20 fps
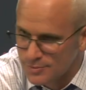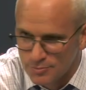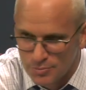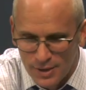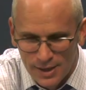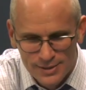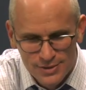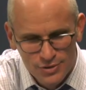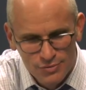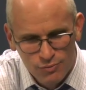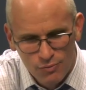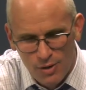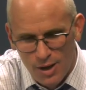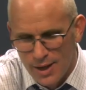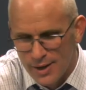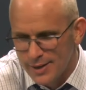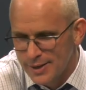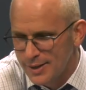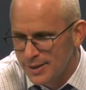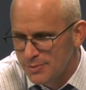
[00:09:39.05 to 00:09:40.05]
But I just
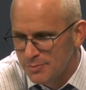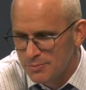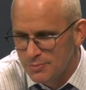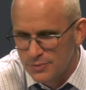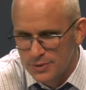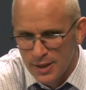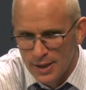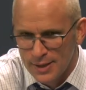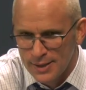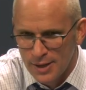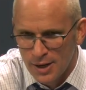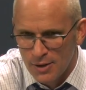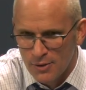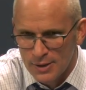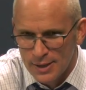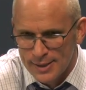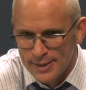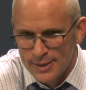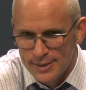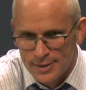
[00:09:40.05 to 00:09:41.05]
wanted him, you know,
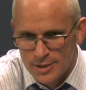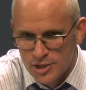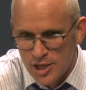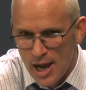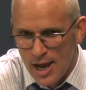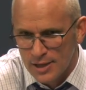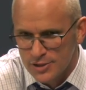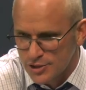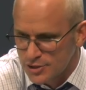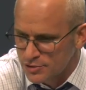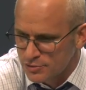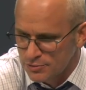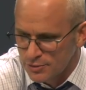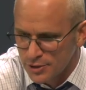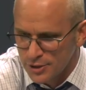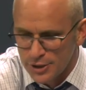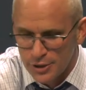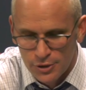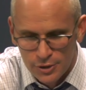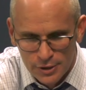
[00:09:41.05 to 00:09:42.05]
like, Josh is
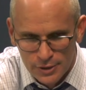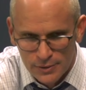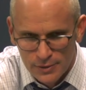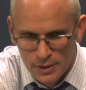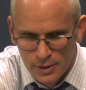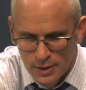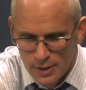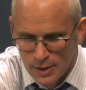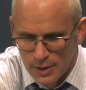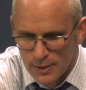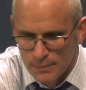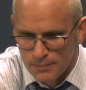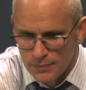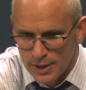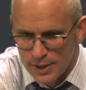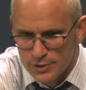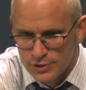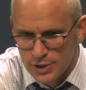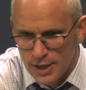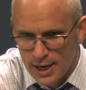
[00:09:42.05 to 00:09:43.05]
really good.
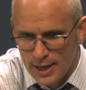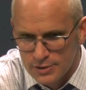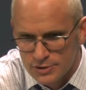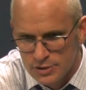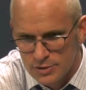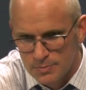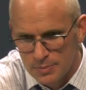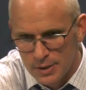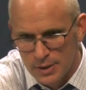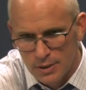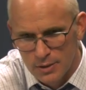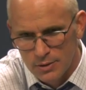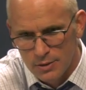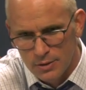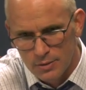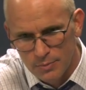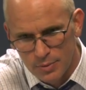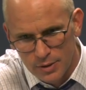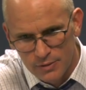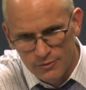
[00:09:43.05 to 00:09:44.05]
And Josh has been a
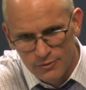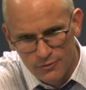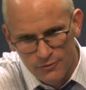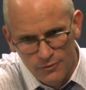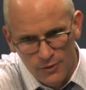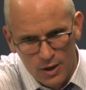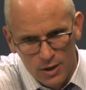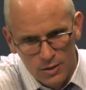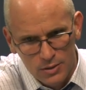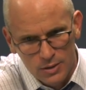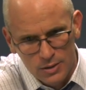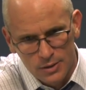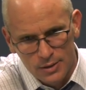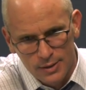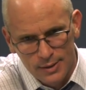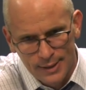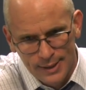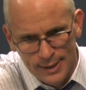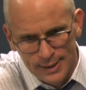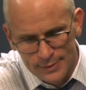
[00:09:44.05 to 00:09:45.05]
little bit of a funk.
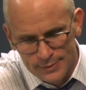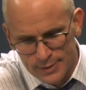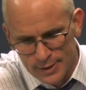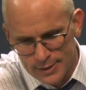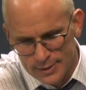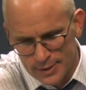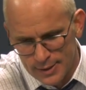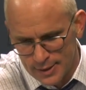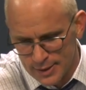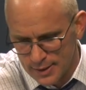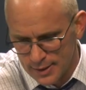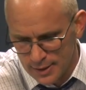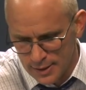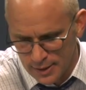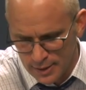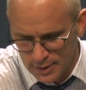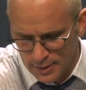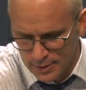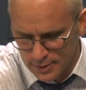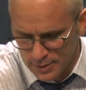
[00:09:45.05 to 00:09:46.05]
And I think,
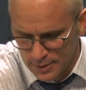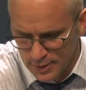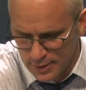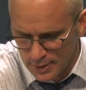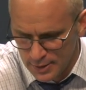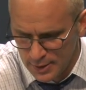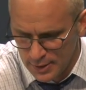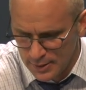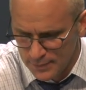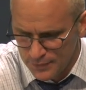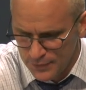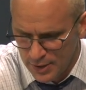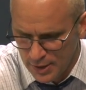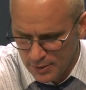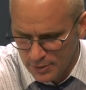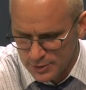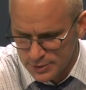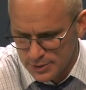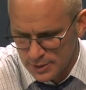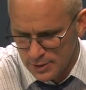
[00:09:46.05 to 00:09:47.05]
you
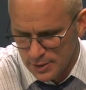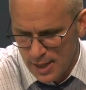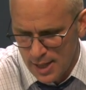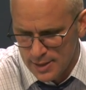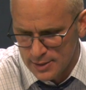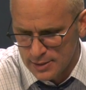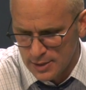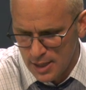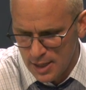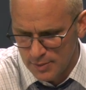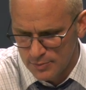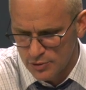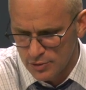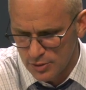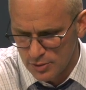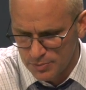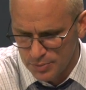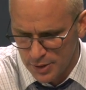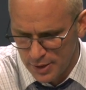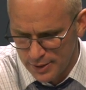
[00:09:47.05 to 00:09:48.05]
know, it's a lot of times
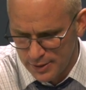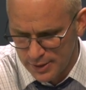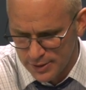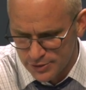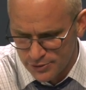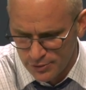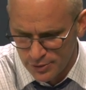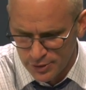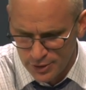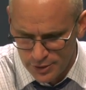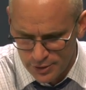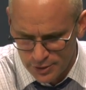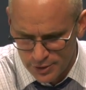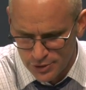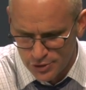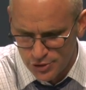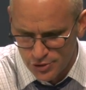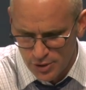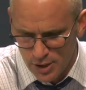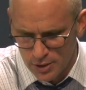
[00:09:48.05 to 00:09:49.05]
when a player that's really good
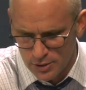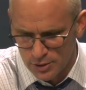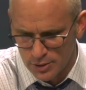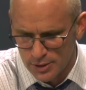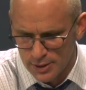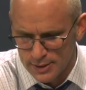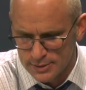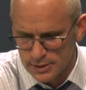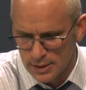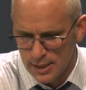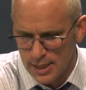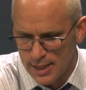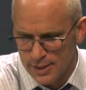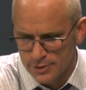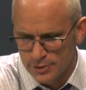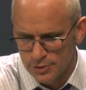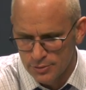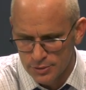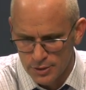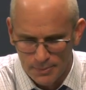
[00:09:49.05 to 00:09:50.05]
is struggling, it has a lot
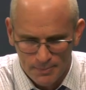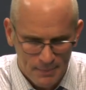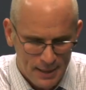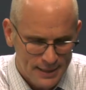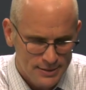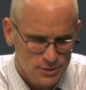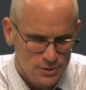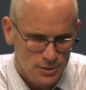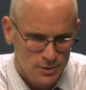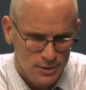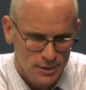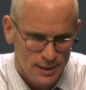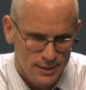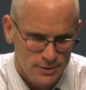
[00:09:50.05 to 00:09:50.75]
to do with the mental.